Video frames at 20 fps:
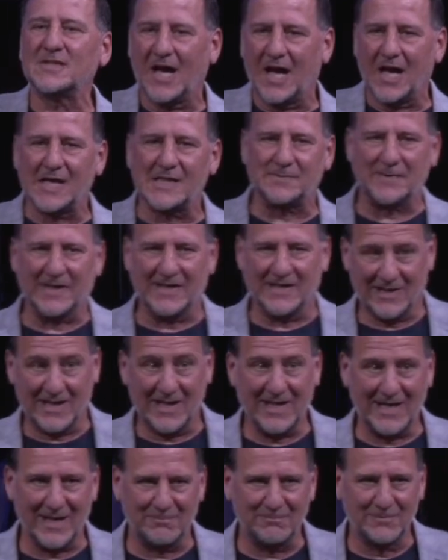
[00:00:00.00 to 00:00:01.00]
a husband,
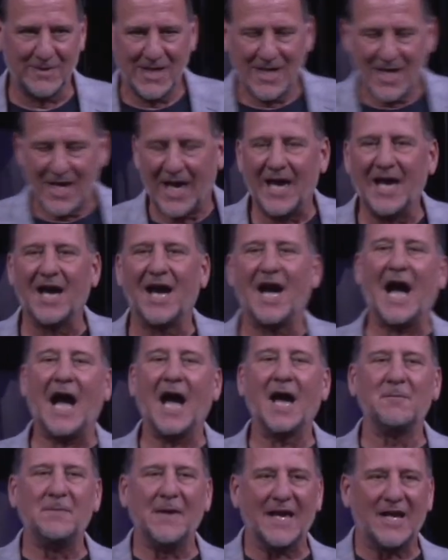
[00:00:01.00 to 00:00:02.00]
I am.
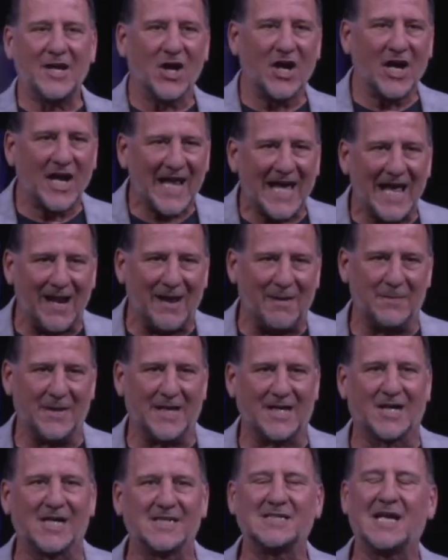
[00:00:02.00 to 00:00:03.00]
I'd be good at it
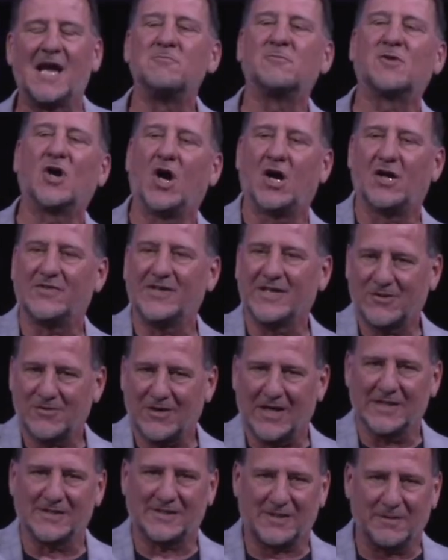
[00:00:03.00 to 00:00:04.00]
because I'm called in
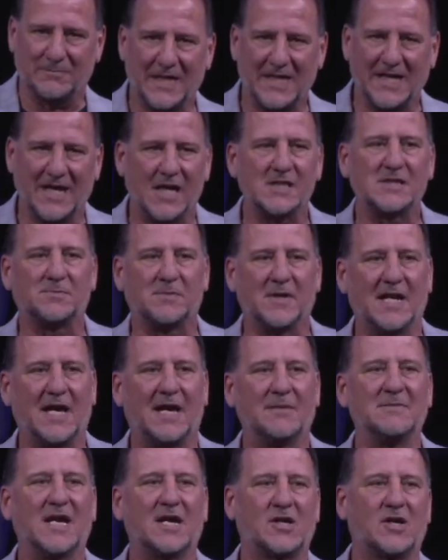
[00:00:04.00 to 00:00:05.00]
Christ to be a husband.
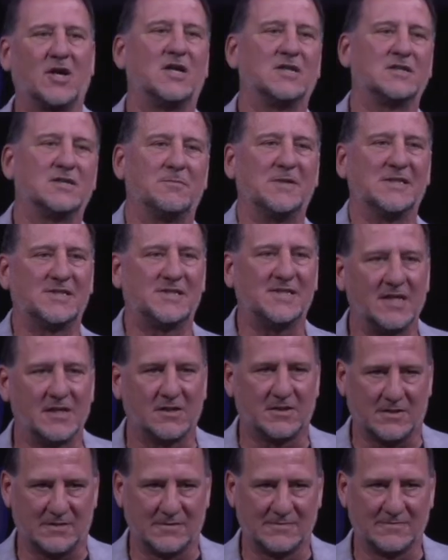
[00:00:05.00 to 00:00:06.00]
I'm not called to be
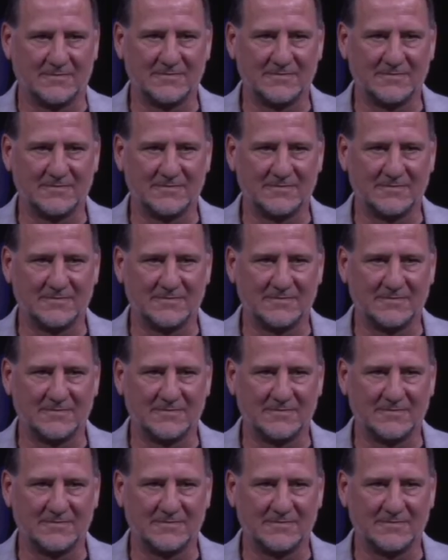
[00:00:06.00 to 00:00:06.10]
single.